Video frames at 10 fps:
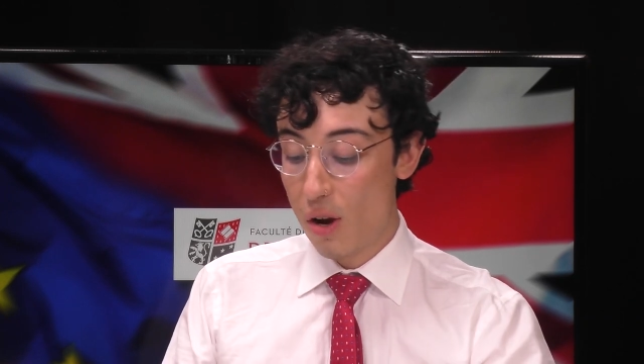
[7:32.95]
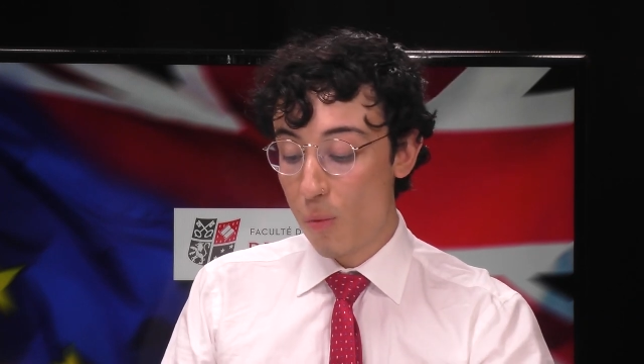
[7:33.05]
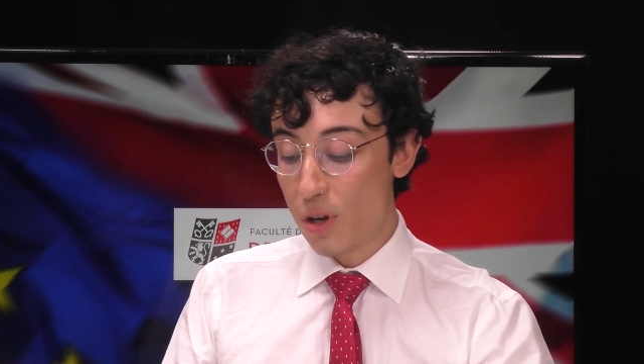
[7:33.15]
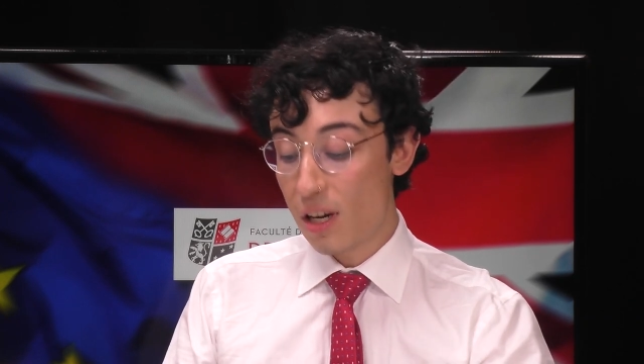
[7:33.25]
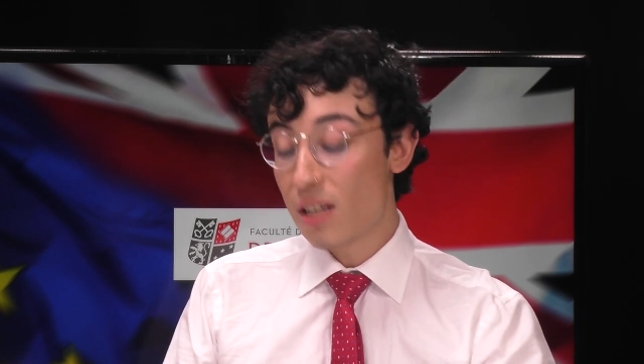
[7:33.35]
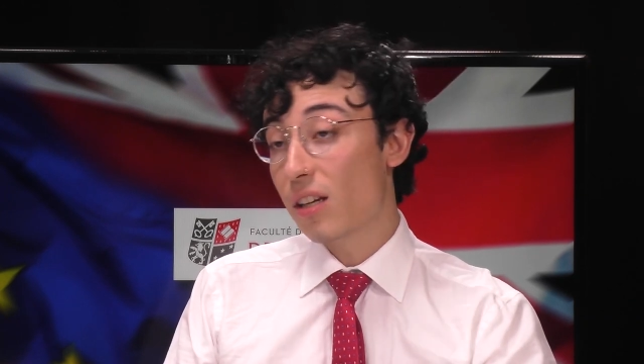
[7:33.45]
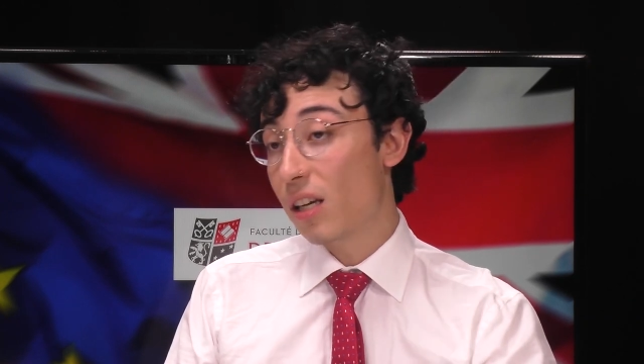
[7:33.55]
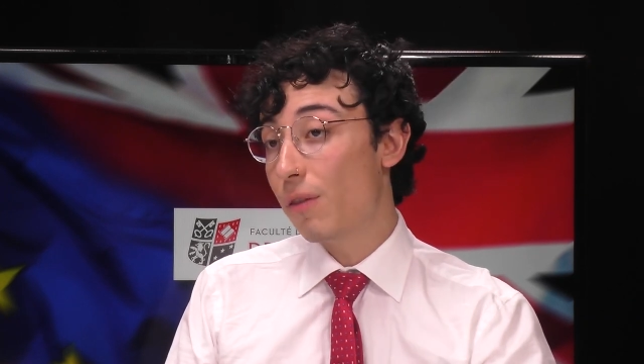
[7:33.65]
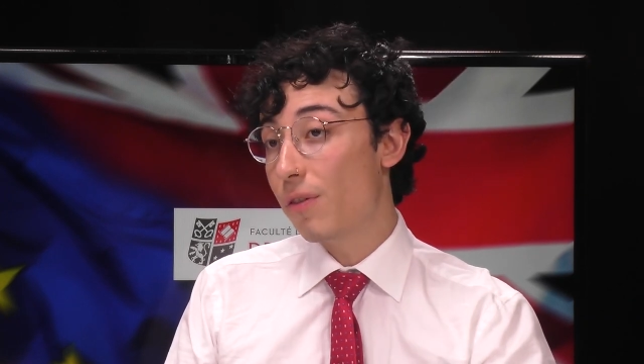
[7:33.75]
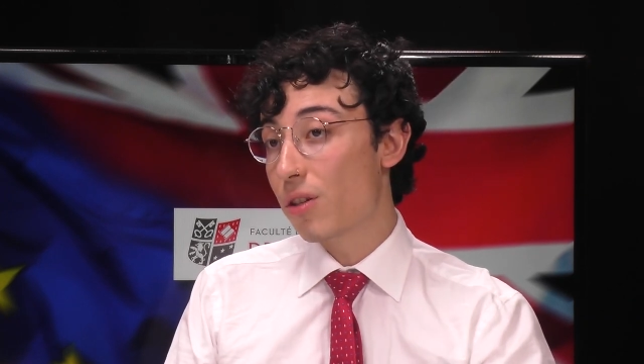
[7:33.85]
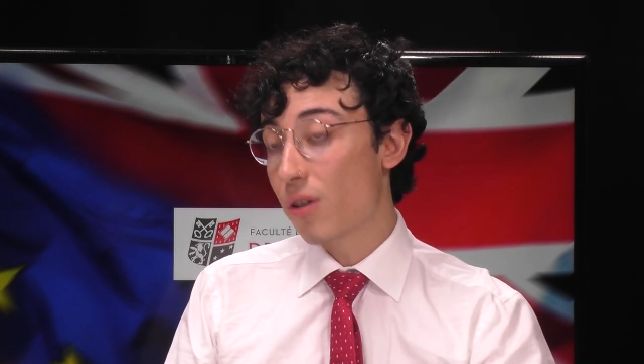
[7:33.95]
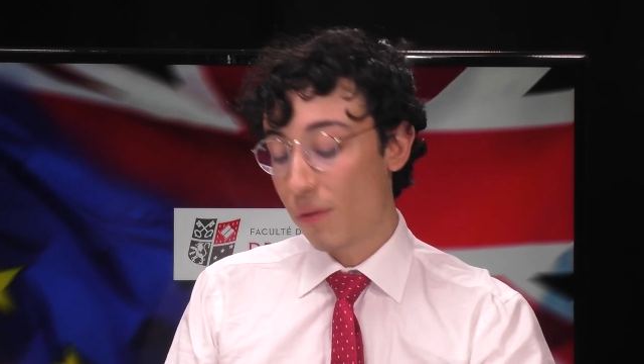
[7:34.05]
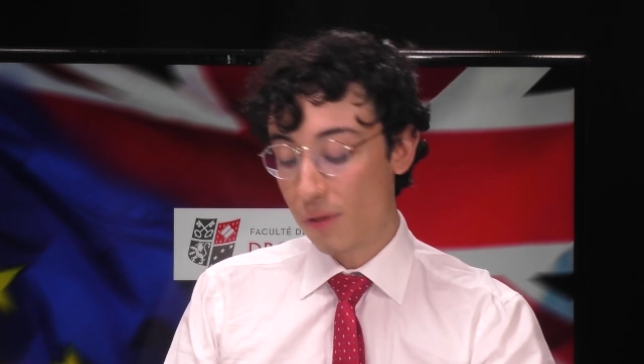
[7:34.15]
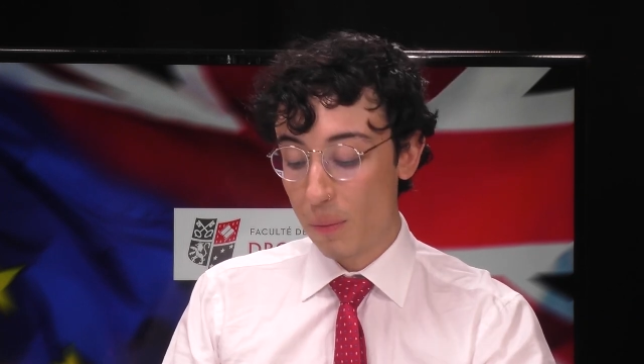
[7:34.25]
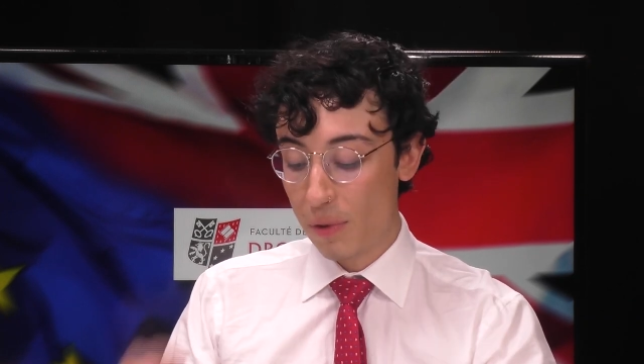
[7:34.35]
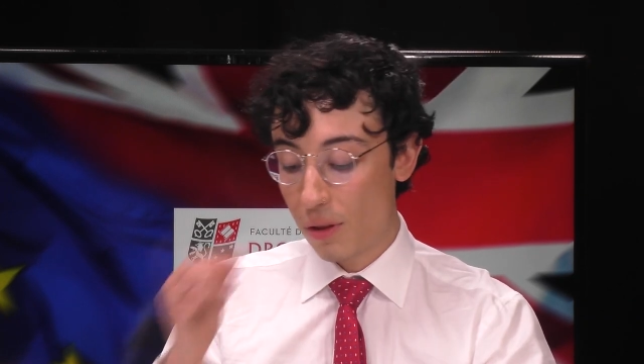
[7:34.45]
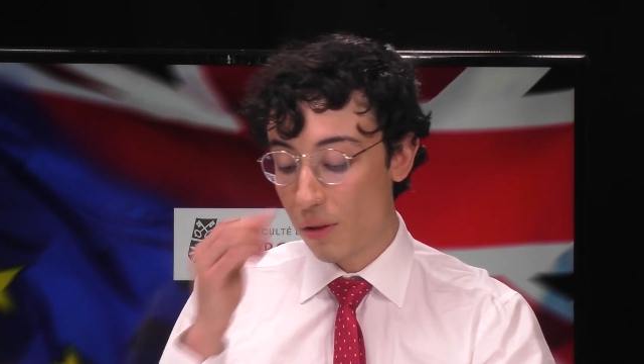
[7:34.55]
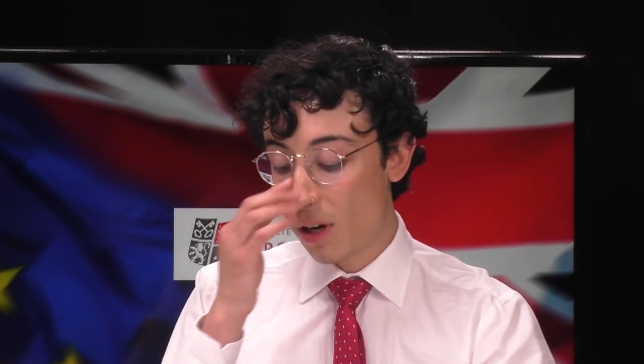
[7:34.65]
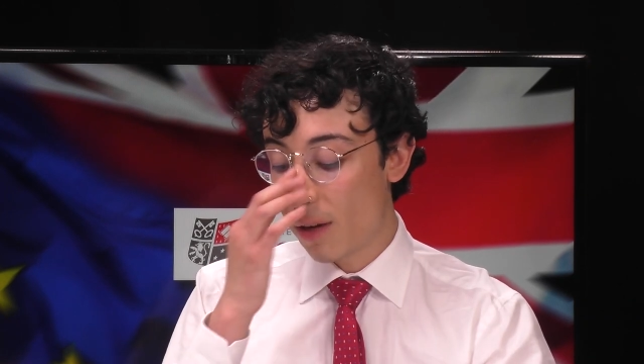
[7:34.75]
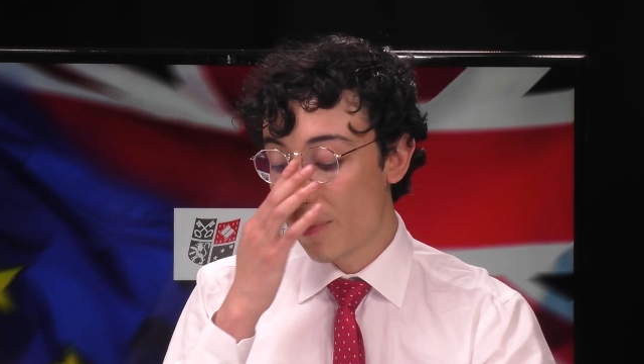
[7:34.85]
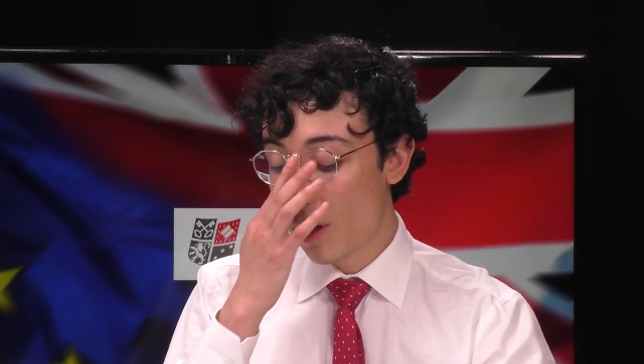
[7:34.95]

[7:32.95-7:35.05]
which is a key feature of Dublin III.